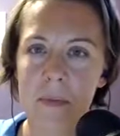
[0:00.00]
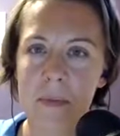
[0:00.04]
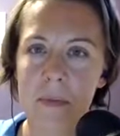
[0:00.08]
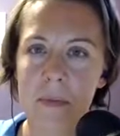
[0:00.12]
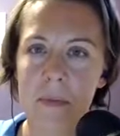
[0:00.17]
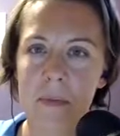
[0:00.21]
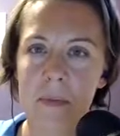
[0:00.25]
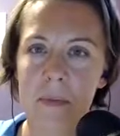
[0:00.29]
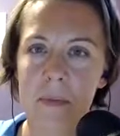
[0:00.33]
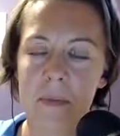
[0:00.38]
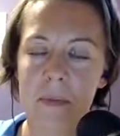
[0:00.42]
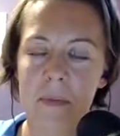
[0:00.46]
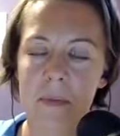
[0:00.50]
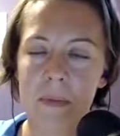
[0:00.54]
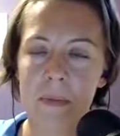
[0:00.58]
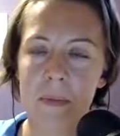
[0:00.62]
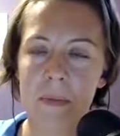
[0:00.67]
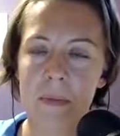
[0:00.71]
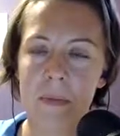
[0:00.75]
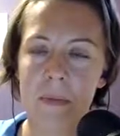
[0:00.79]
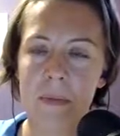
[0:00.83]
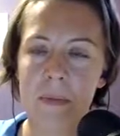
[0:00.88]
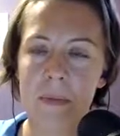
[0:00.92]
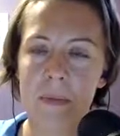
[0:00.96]

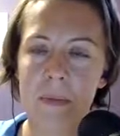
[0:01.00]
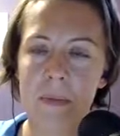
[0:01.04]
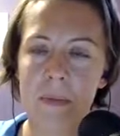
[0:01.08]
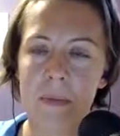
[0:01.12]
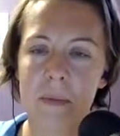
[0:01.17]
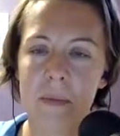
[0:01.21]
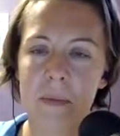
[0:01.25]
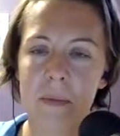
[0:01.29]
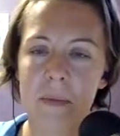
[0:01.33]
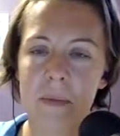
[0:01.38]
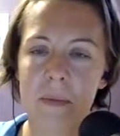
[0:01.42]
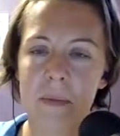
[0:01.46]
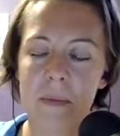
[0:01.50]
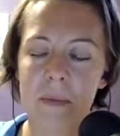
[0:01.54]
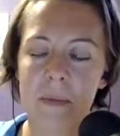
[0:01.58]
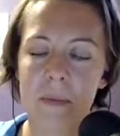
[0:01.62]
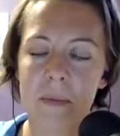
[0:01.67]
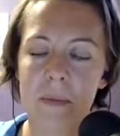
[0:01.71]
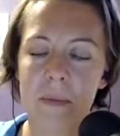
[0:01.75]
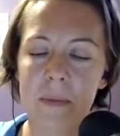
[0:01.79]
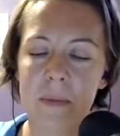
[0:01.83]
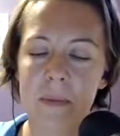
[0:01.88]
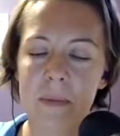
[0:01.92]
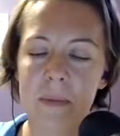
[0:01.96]

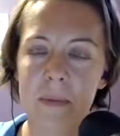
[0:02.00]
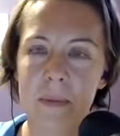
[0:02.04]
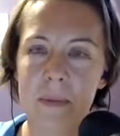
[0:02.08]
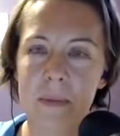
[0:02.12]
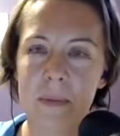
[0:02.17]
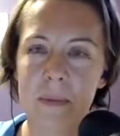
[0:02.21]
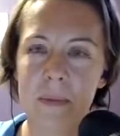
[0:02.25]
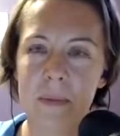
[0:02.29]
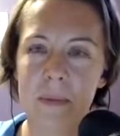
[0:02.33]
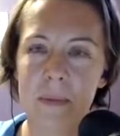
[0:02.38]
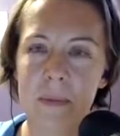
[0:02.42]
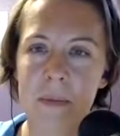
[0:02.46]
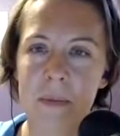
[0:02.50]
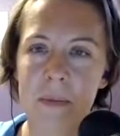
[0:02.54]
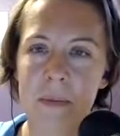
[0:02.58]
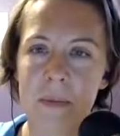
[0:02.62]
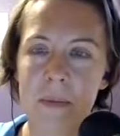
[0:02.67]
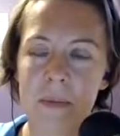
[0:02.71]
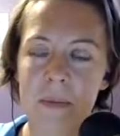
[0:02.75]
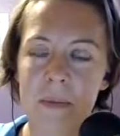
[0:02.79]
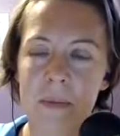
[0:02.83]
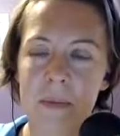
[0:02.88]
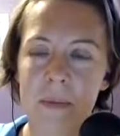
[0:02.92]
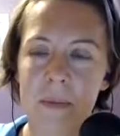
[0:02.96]

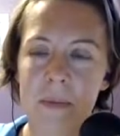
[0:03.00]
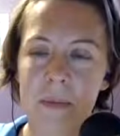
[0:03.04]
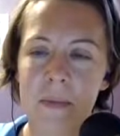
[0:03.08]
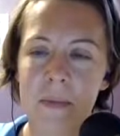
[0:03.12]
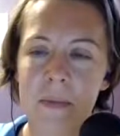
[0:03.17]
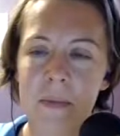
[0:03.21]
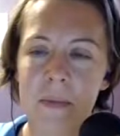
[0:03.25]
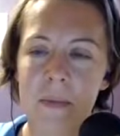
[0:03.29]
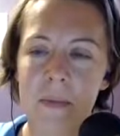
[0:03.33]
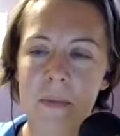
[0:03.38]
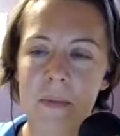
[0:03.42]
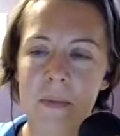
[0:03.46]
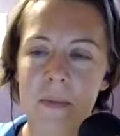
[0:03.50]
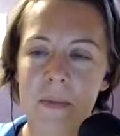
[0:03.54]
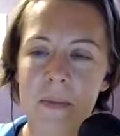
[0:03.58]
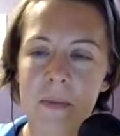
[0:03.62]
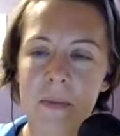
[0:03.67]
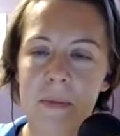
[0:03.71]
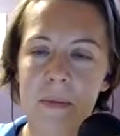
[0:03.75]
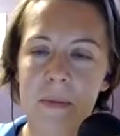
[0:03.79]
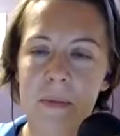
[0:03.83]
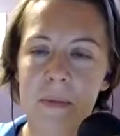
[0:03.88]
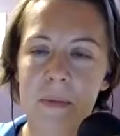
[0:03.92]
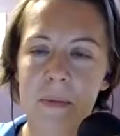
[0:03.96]

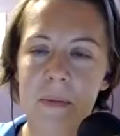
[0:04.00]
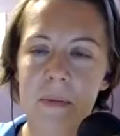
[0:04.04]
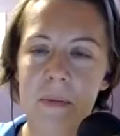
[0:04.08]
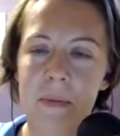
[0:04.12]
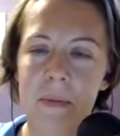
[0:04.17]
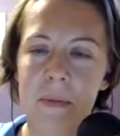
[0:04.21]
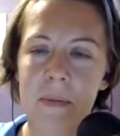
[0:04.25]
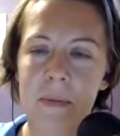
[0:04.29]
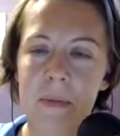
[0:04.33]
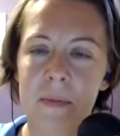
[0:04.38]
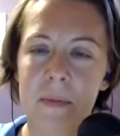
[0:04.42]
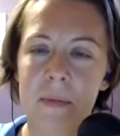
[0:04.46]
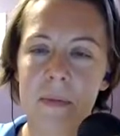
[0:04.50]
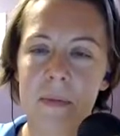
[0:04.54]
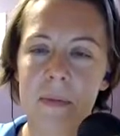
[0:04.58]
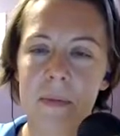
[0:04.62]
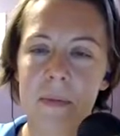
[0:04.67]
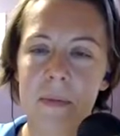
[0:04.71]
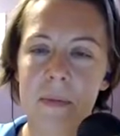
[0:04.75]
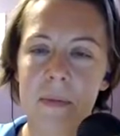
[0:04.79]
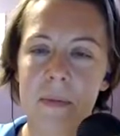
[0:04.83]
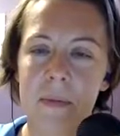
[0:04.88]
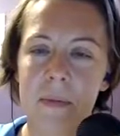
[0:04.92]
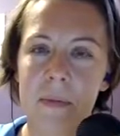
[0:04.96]

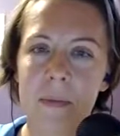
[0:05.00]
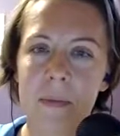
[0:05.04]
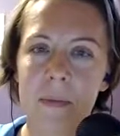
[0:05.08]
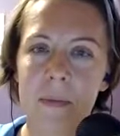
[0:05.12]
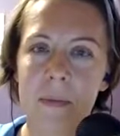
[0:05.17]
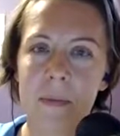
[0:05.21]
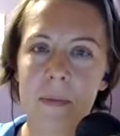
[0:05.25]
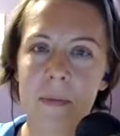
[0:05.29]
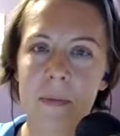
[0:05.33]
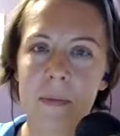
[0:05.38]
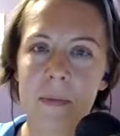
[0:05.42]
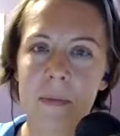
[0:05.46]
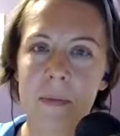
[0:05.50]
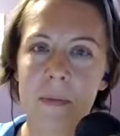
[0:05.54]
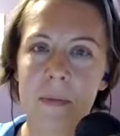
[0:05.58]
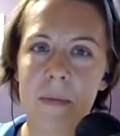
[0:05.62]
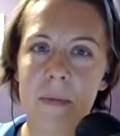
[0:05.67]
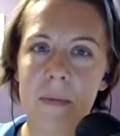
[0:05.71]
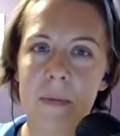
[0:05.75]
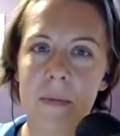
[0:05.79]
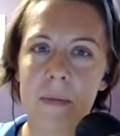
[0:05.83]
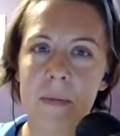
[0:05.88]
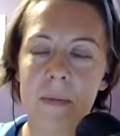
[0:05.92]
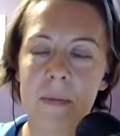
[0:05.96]

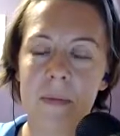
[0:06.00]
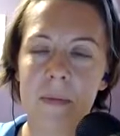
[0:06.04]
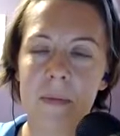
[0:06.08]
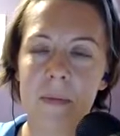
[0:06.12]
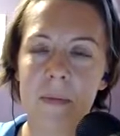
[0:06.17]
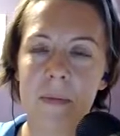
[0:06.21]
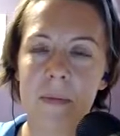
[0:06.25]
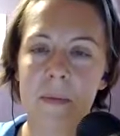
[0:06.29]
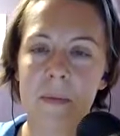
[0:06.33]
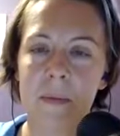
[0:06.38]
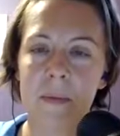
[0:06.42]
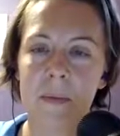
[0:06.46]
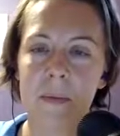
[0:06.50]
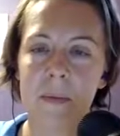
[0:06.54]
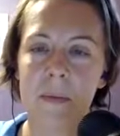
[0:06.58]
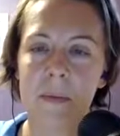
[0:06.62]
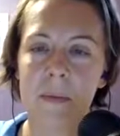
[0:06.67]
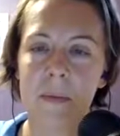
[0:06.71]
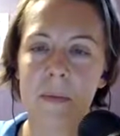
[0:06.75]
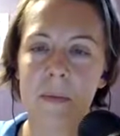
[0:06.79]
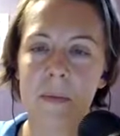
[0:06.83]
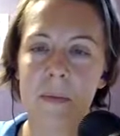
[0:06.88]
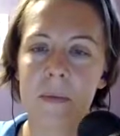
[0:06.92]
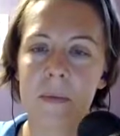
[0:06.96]
(not speaking)